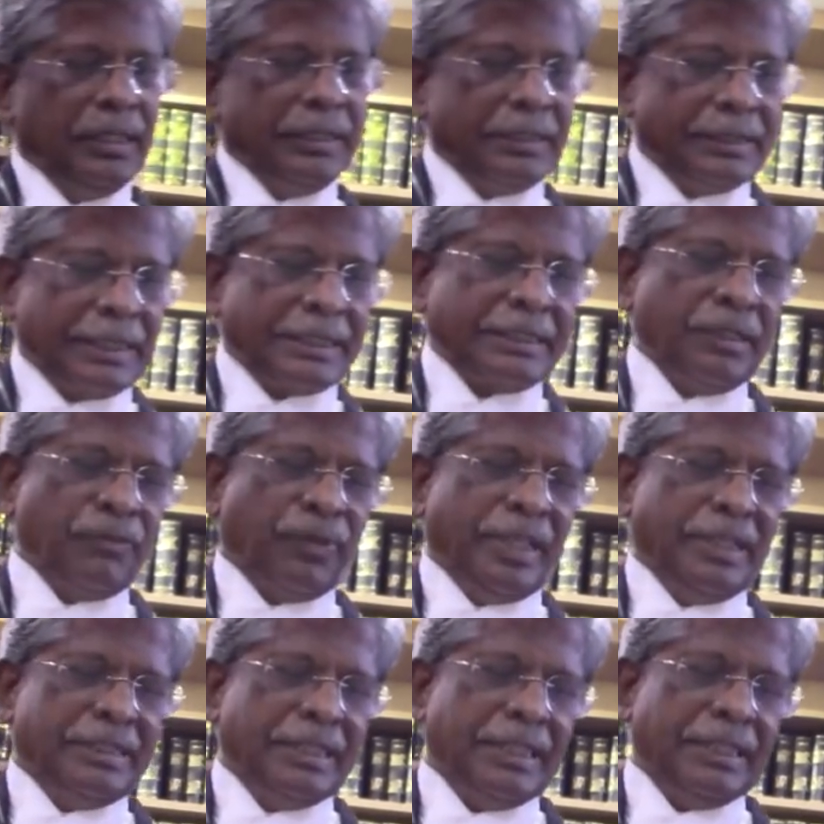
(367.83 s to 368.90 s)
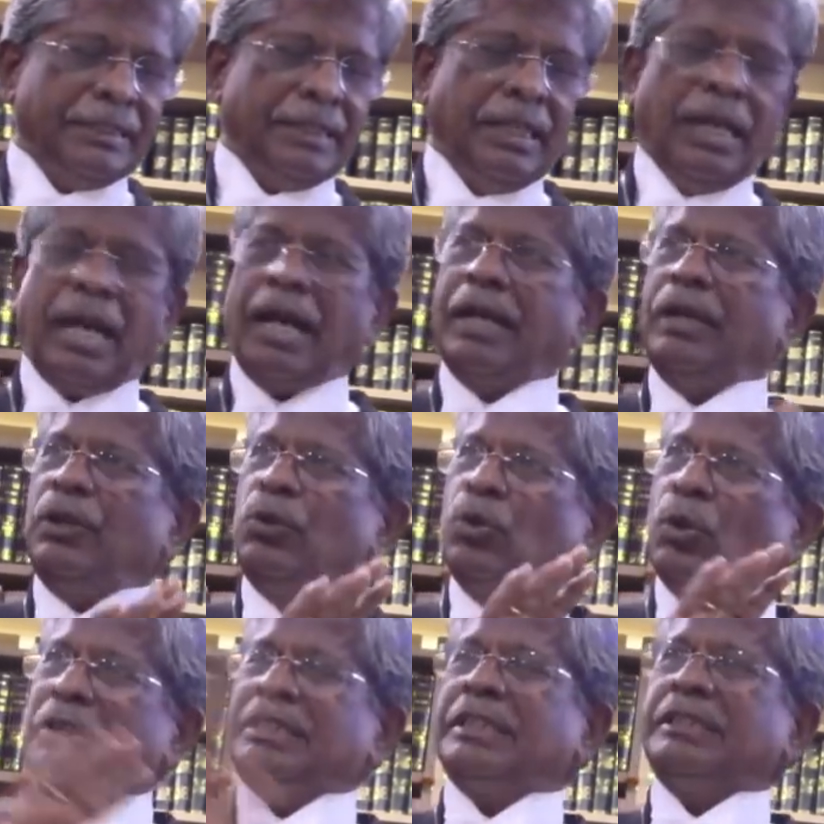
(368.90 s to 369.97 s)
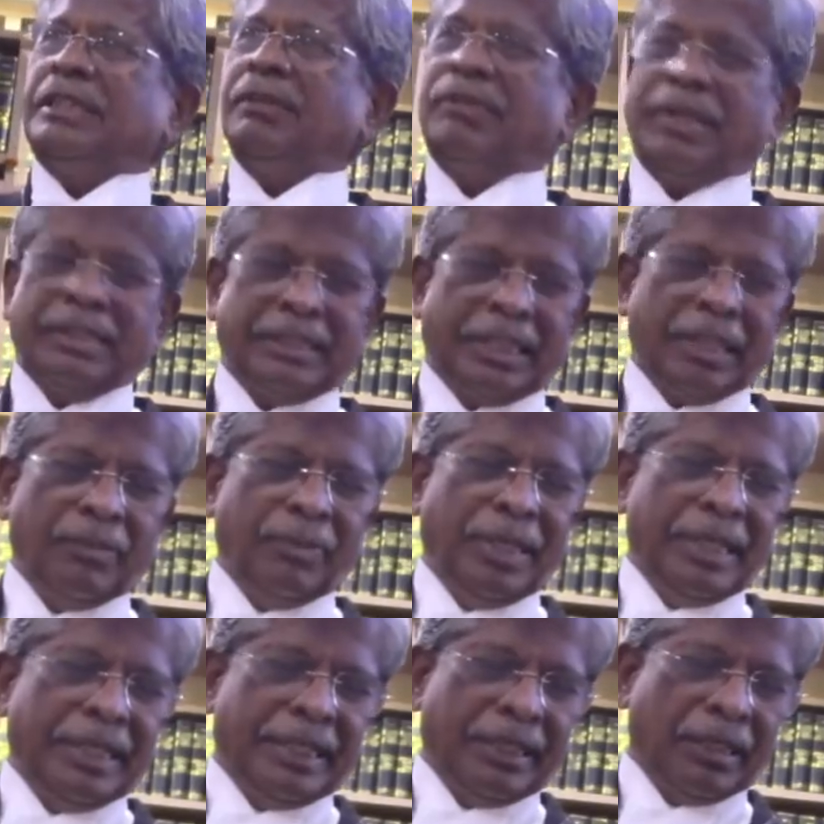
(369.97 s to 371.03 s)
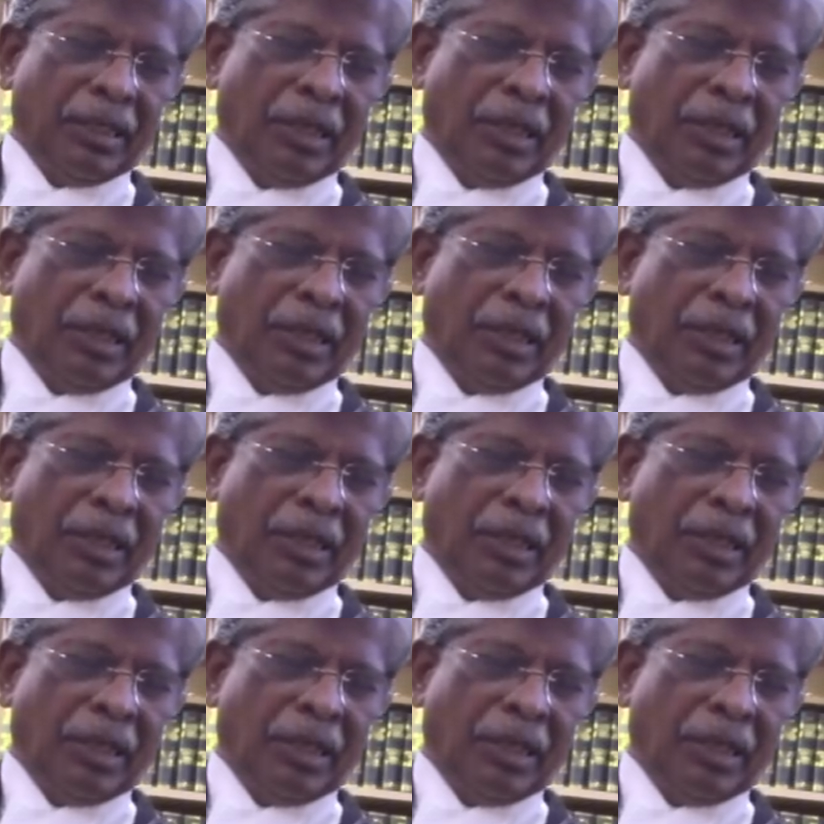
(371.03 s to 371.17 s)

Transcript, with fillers: section 5 says and no such evidence can be let in